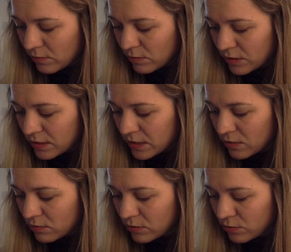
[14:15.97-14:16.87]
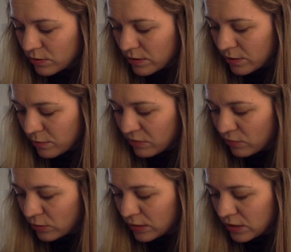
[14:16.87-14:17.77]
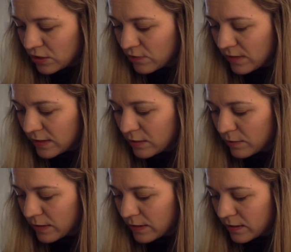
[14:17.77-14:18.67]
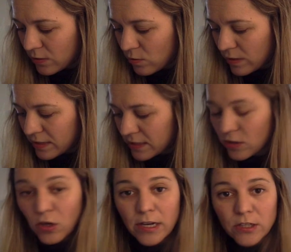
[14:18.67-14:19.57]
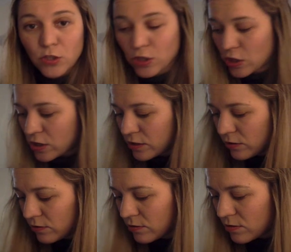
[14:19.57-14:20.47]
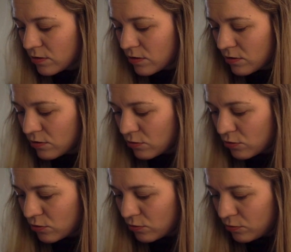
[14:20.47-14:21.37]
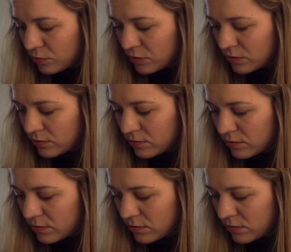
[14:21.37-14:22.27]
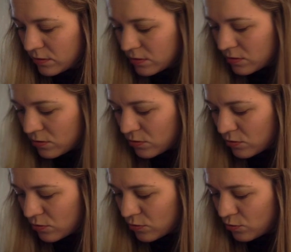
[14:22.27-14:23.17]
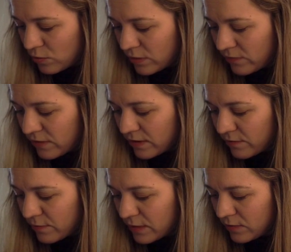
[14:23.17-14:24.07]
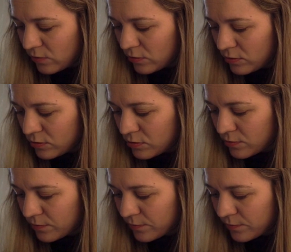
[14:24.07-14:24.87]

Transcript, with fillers: which is equal to the thermal voltage divided by the quiescent collector current, or oops, or twenty-five millivolts.